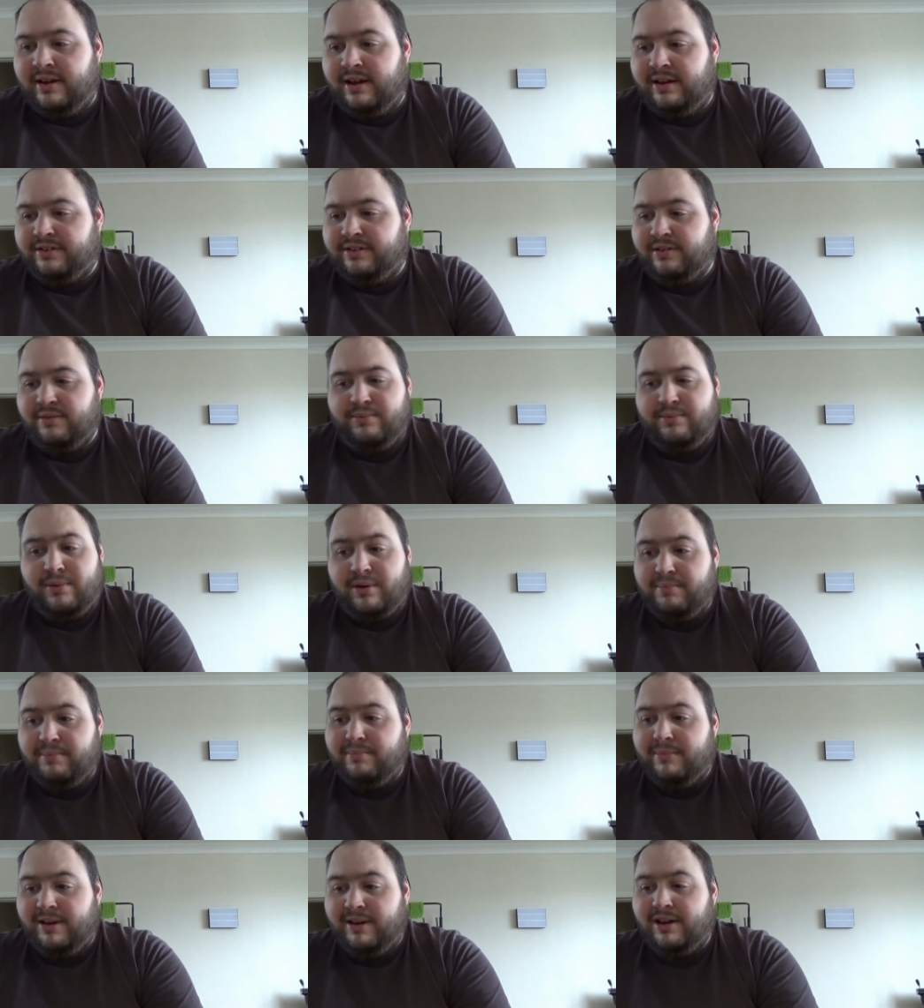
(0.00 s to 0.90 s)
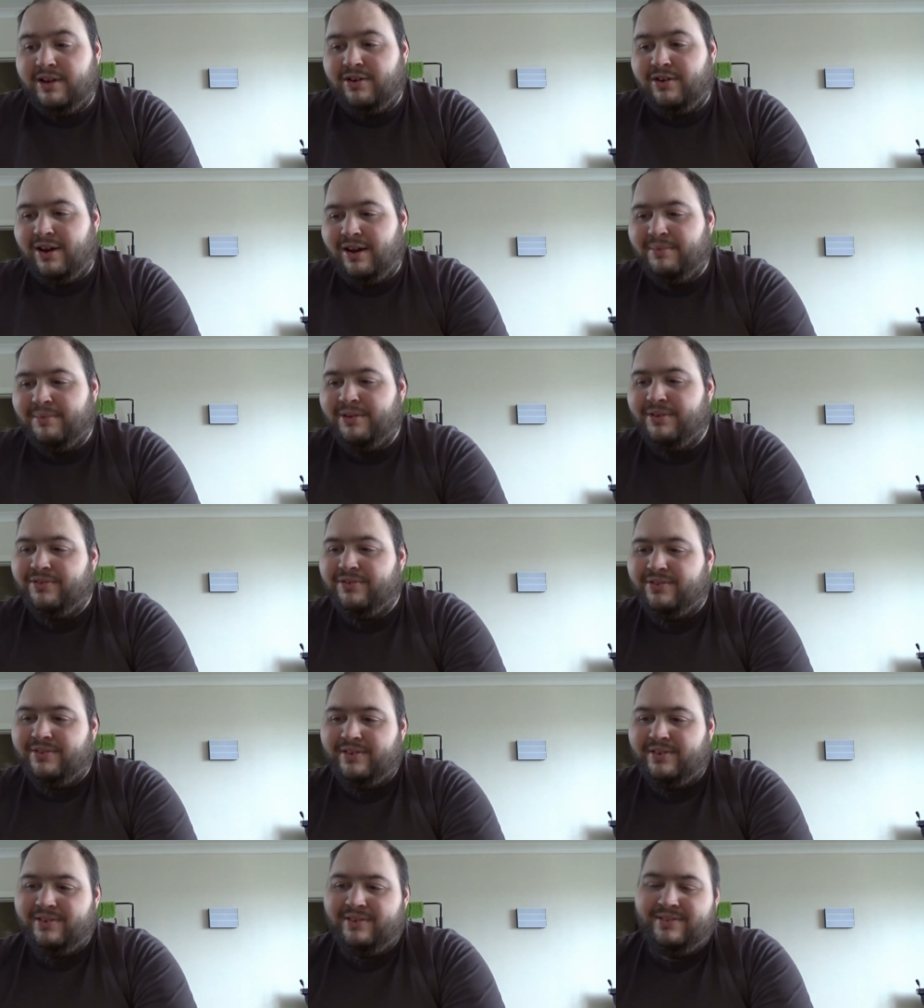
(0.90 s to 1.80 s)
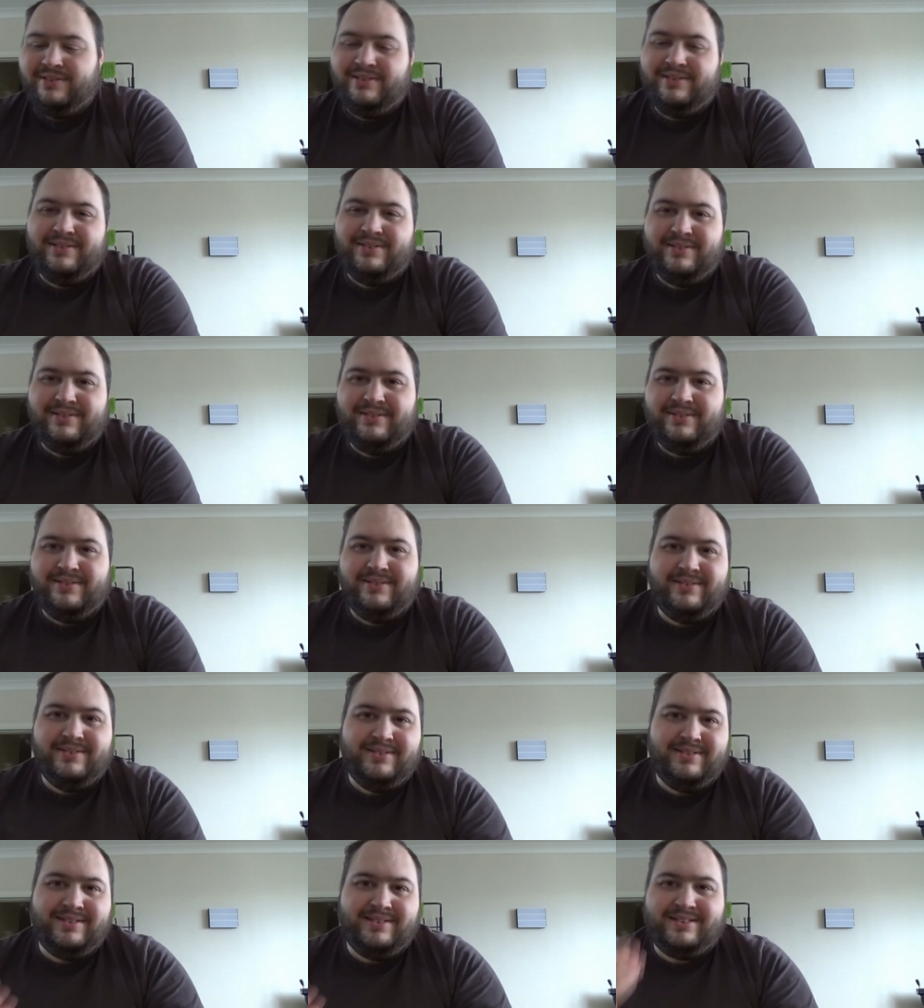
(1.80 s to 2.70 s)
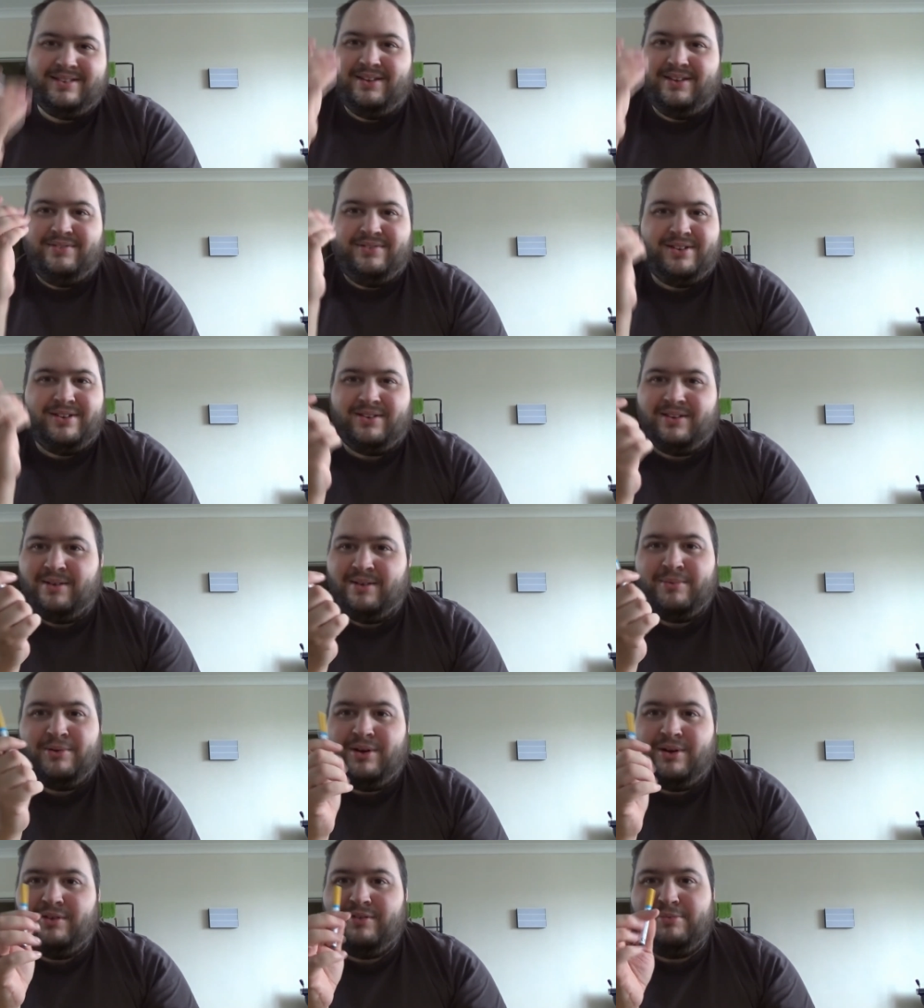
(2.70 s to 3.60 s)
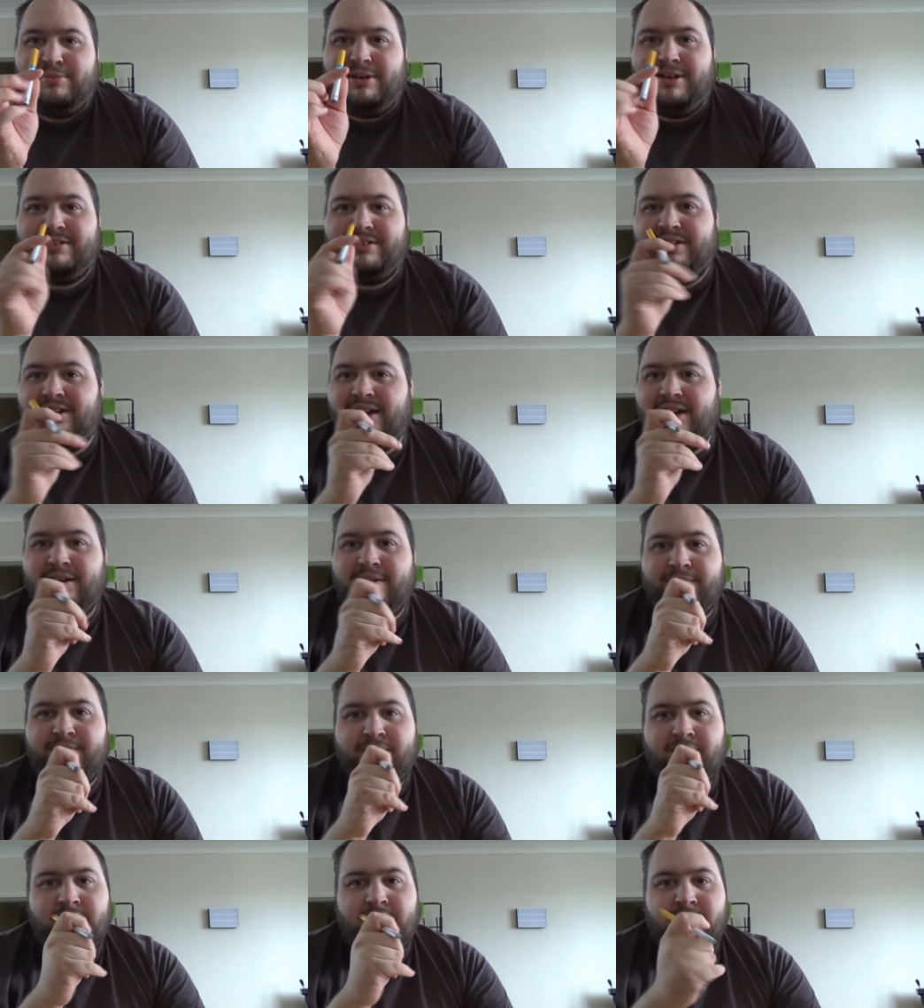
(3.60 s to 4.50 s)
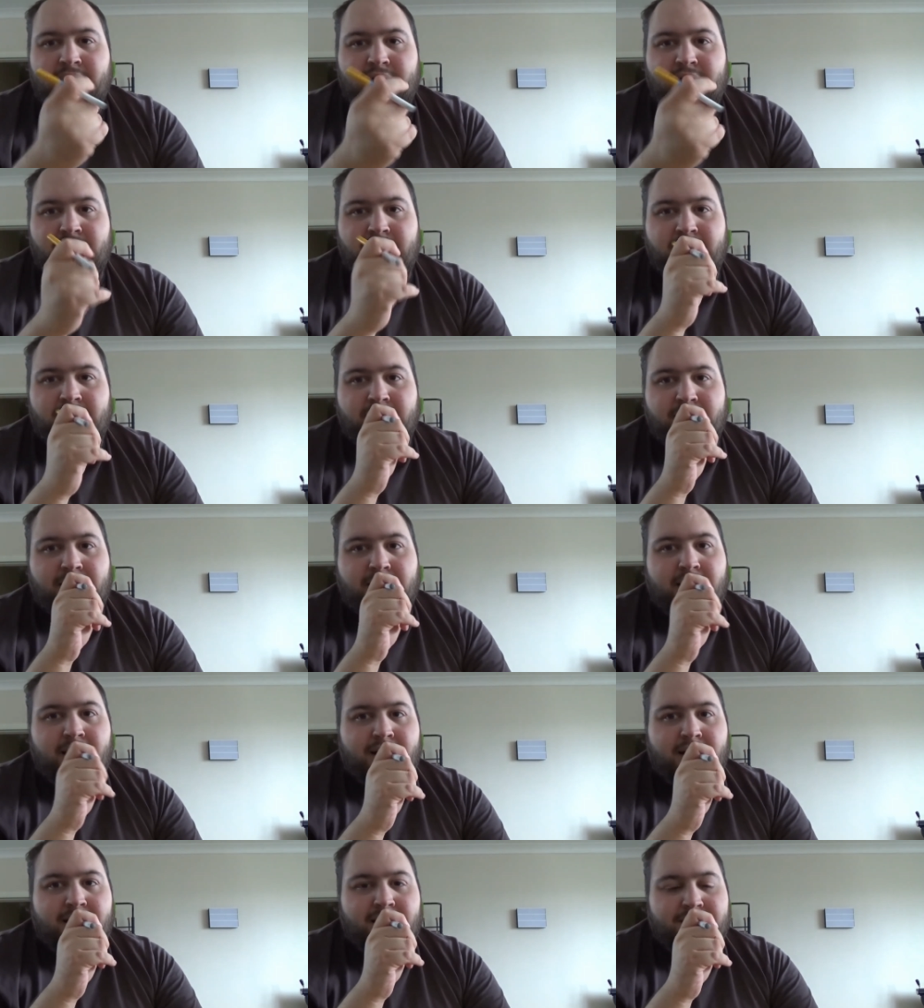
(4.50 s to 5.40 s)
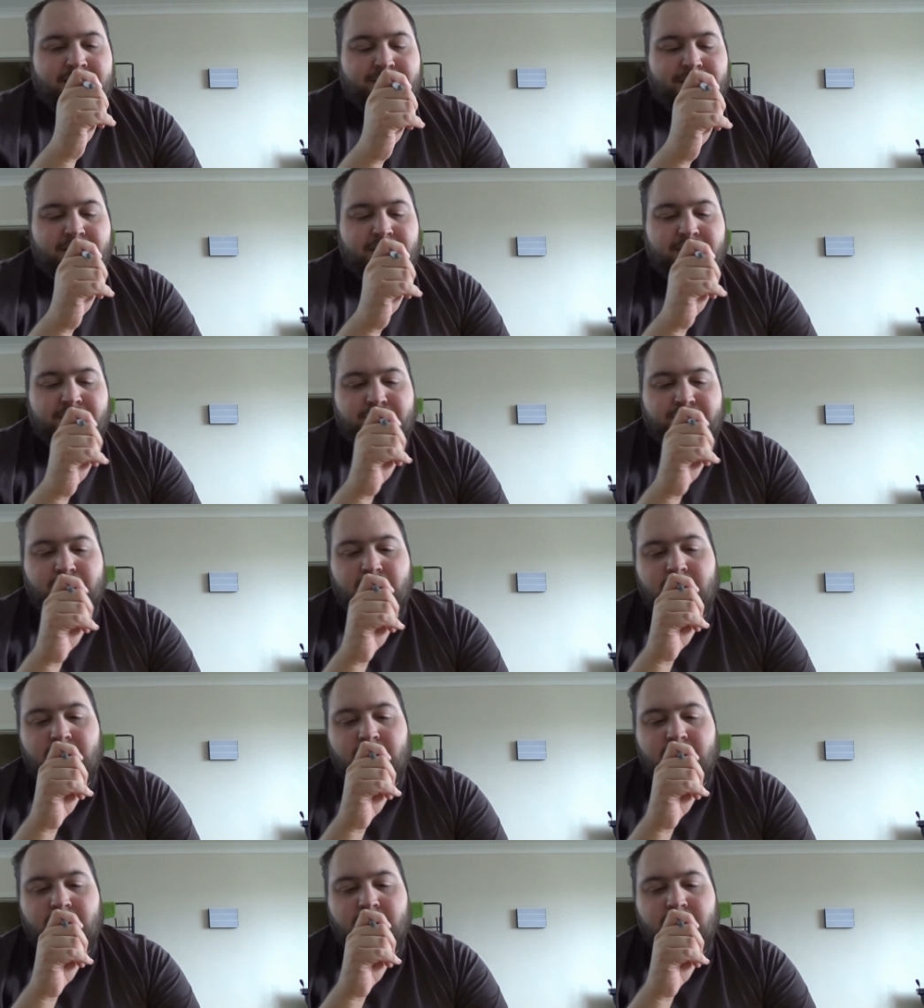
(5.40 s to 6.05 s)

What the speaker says: Sorry, 1 milligram of stuff. Sorry, I'm all over the place today. As per usual.